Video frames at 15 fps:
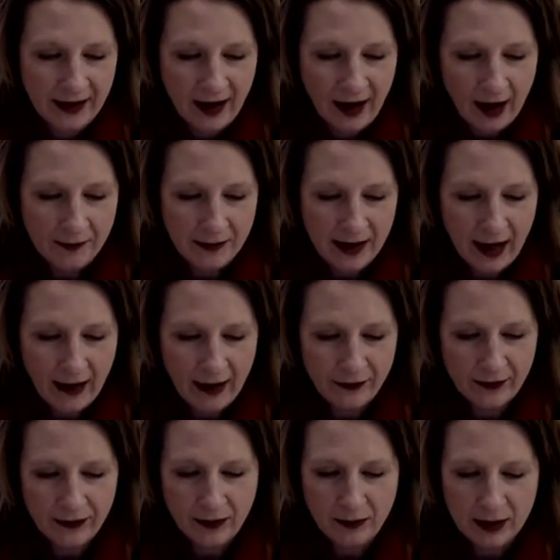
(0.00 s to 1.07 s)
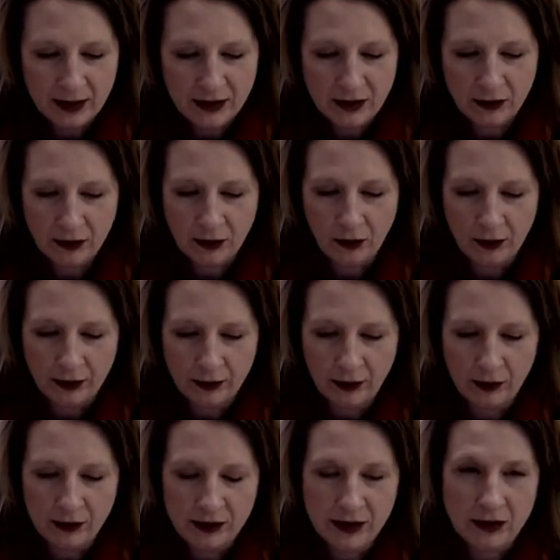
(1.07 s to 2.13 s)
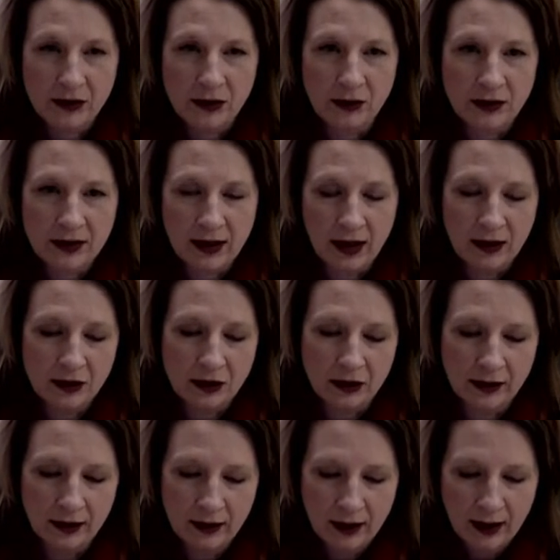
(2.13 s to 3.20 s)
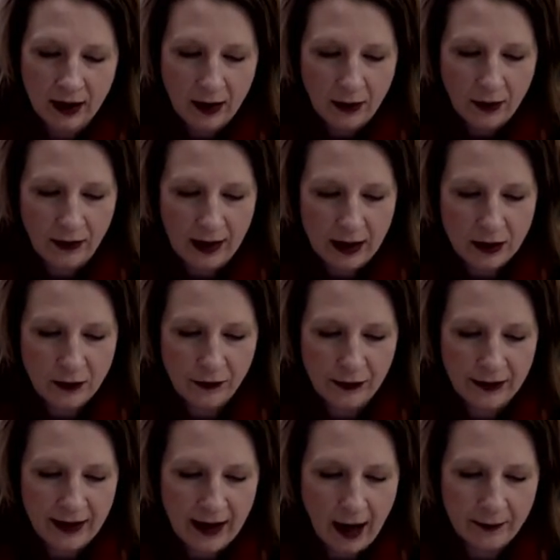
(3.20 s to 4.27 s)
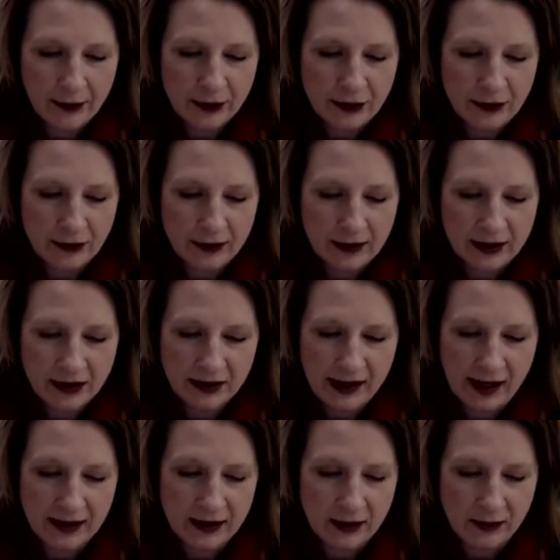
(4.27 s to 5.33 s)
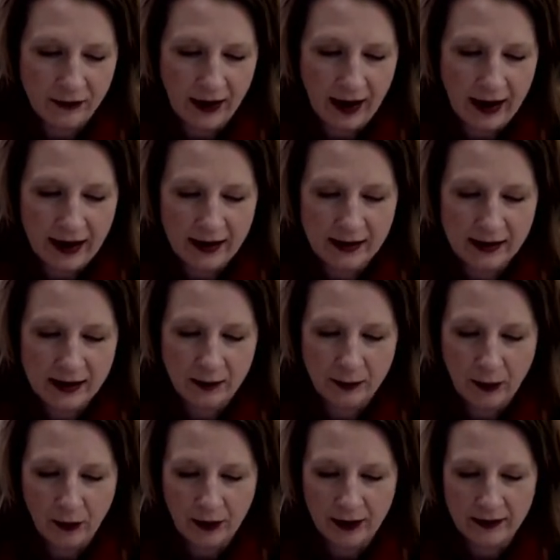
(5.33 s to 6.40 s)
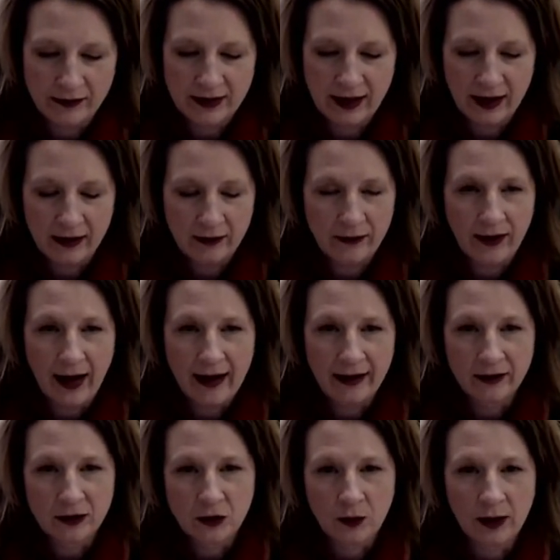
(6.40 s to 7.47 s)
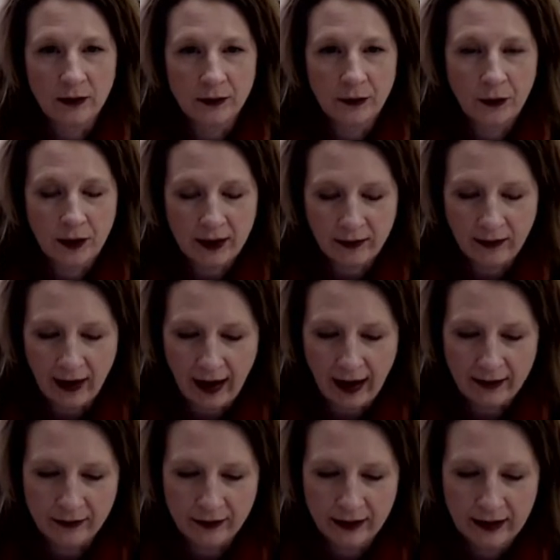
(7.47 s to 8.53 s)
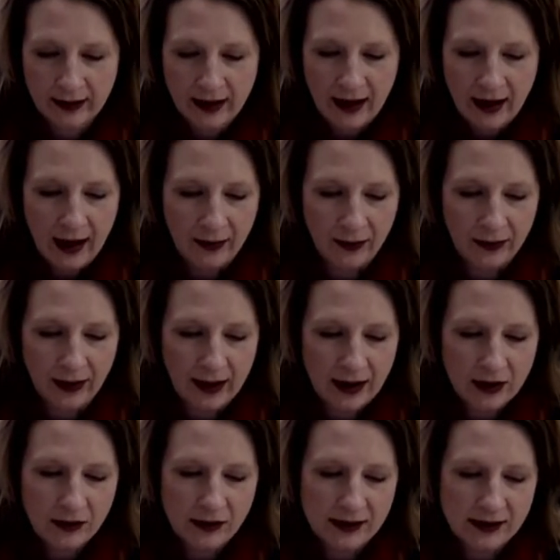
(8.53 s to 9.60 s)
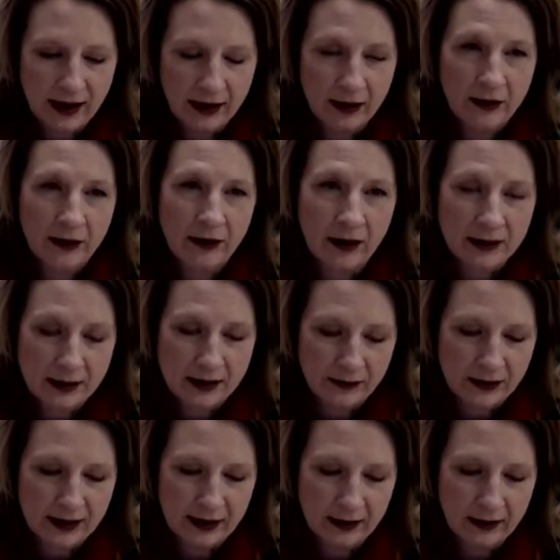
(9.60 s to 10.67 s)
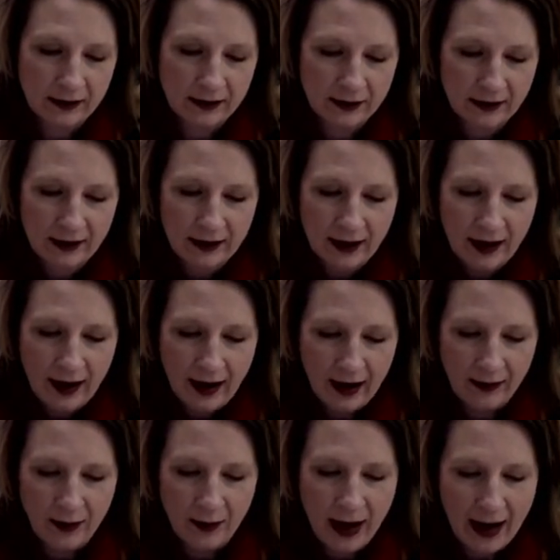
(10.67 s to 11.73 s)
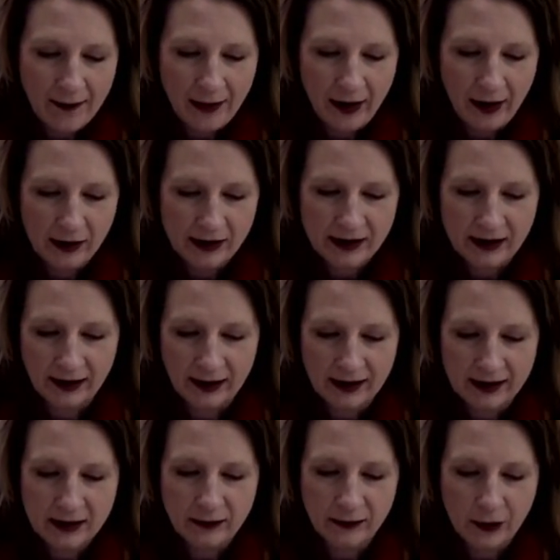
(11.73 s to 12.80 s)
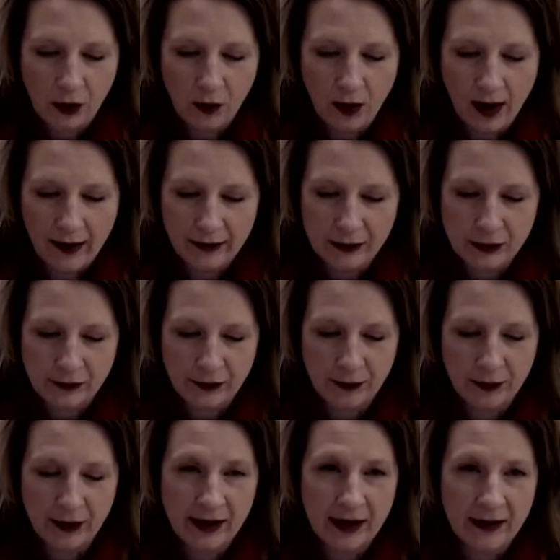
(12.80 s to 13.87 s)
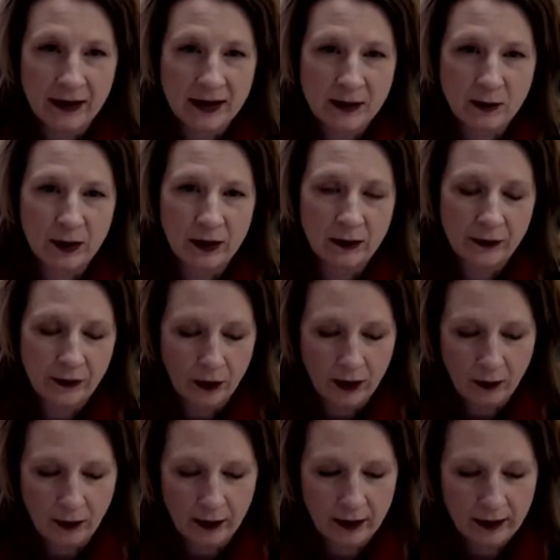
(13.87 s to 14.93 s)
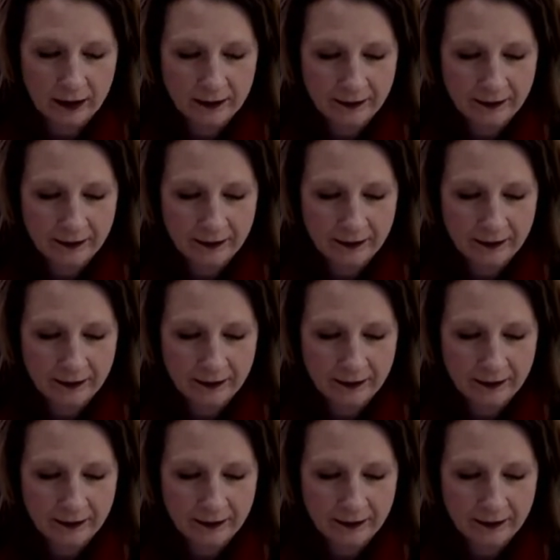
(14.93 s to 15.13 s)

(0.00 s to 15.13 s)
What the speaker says: On behalf of the Minnesota Corn Growers Association, thank you for the opportunity to testify in support of Senate File 1245, and thank you to Senator Gustafson and the bipartisan list of co-authors for bringing this bill forward.